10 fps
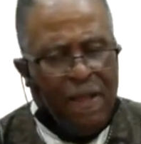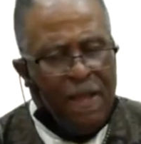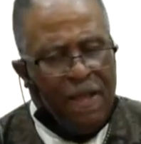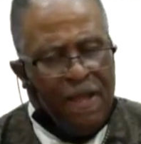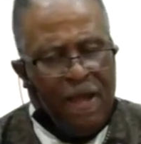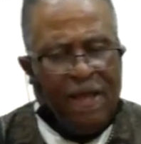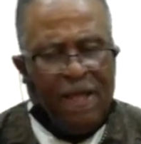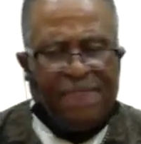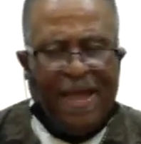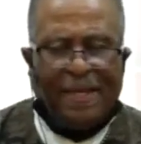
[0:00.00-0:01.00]
uh, uh,
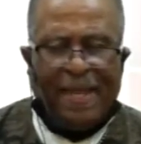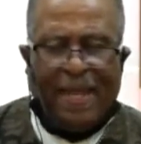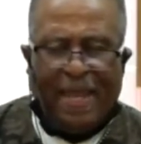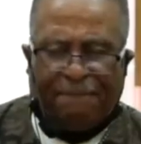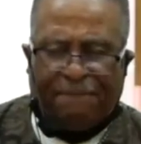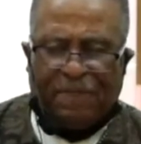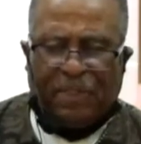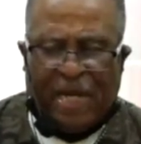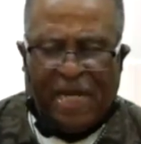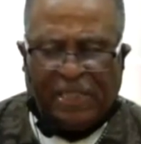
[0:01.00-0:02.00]
that if
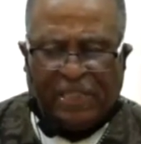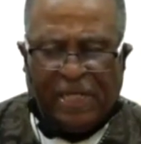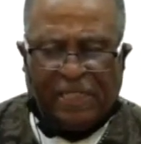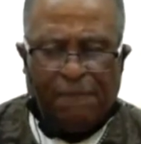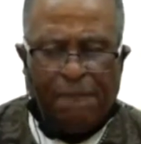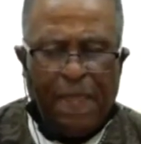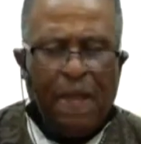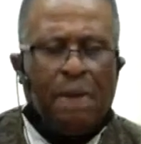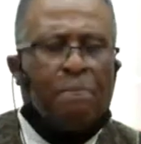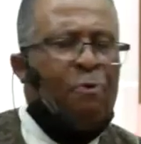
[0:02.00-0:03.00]
Jesus
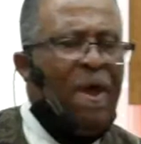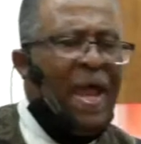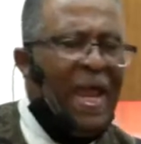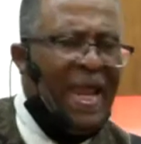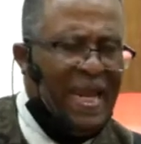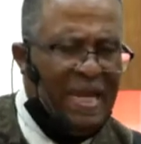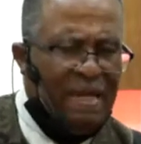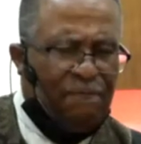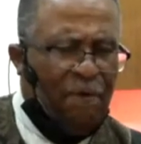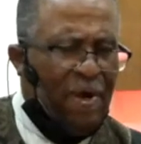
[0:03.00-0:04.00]
prayed
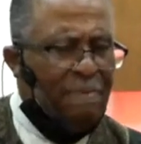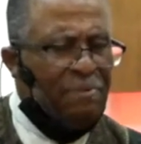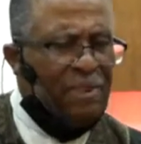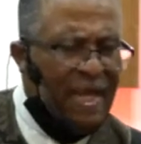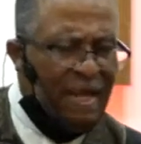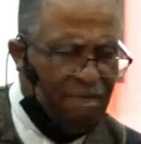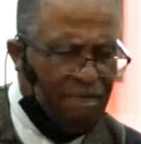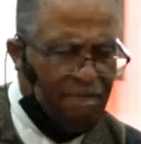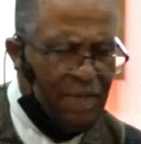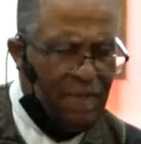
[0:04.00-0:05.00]
for himself,
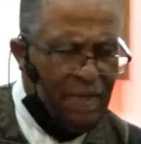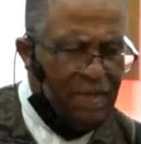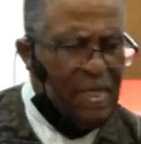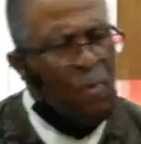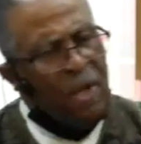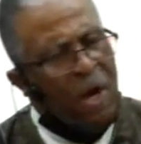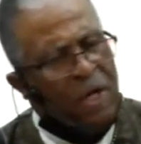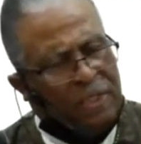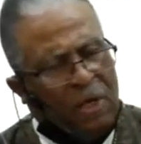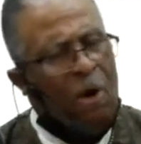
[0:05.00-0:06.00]
then we ought
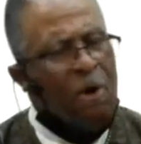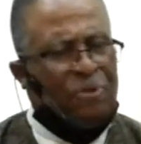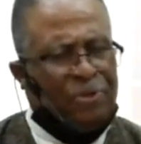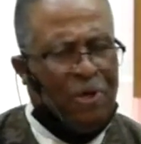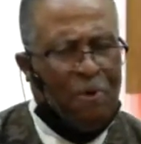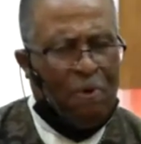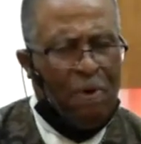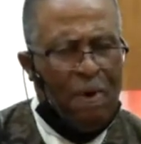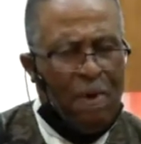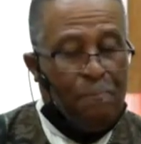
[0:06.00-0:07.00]
to also
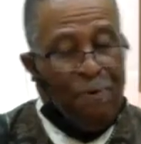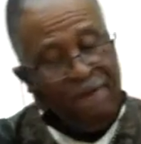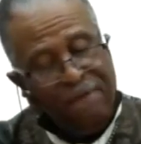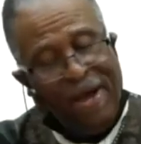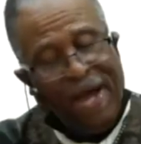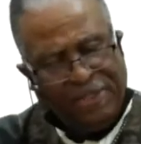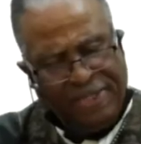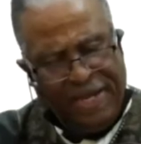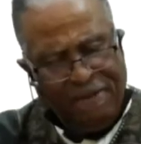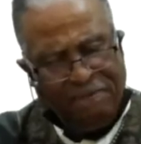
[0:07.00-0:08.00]
pray for
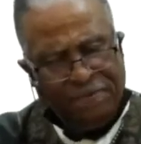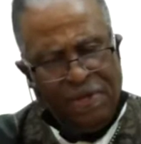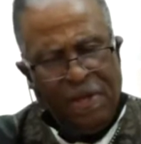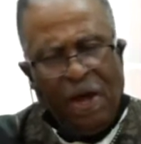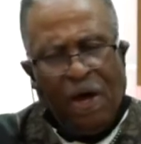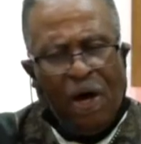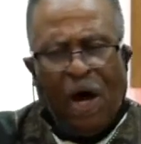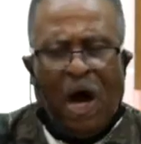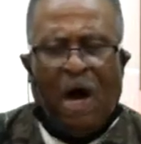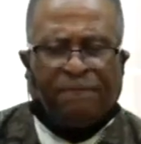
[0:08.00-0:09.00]
ourselves. Or
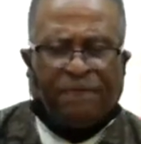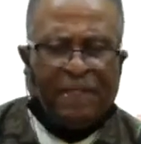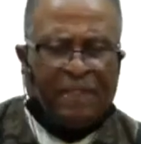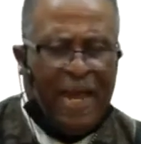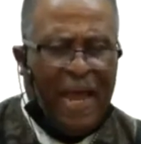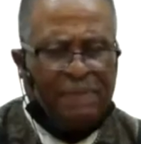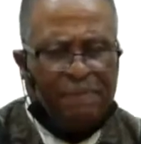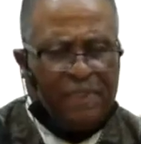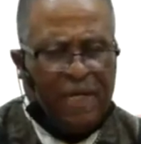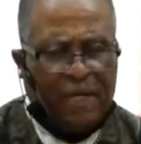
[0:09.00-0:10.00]
oftentimes,
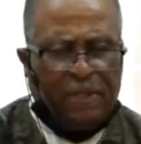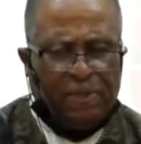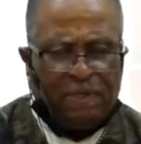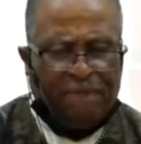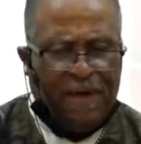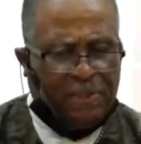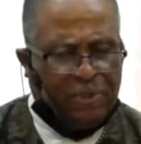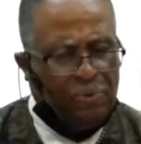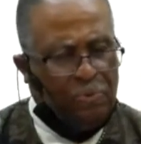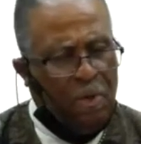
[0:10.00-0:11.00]
particularly those of us
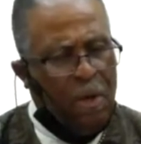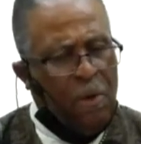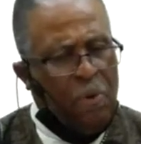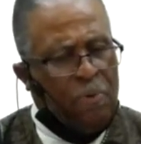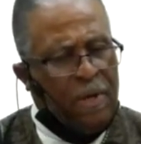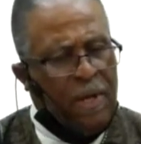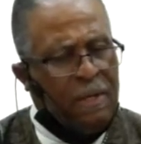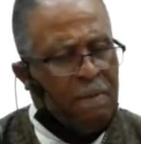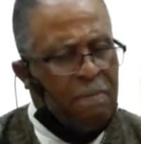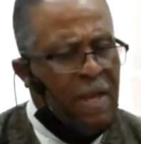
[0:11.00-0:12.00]
who, who are
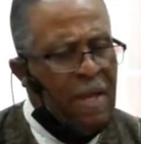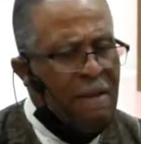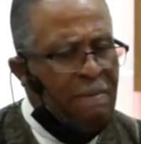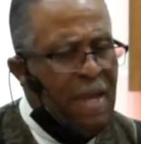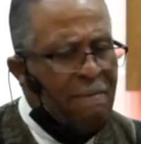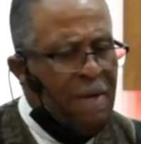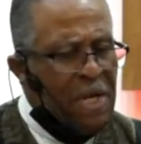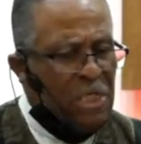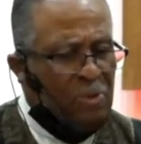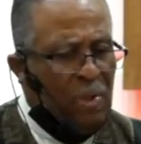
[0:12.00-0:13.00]
in, in, in
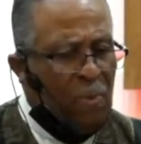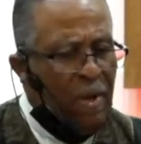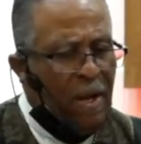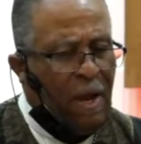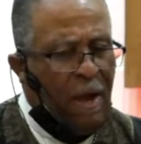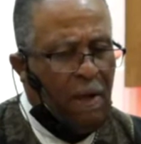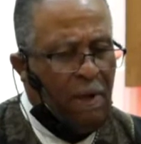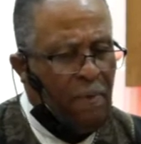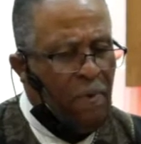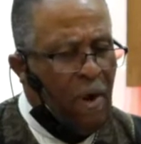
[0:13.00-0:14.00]
ministry, we are,
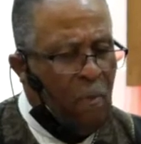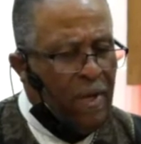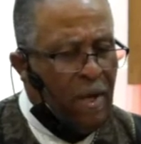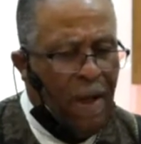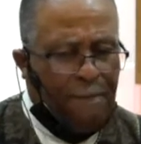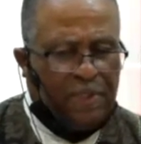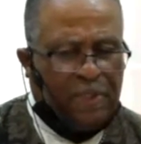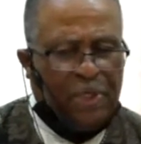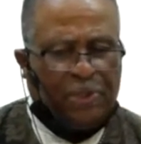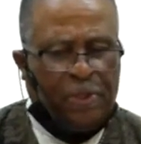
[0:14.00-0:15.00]
we are, we are
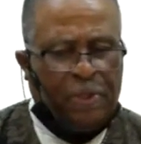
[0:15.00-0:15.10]
petitioned,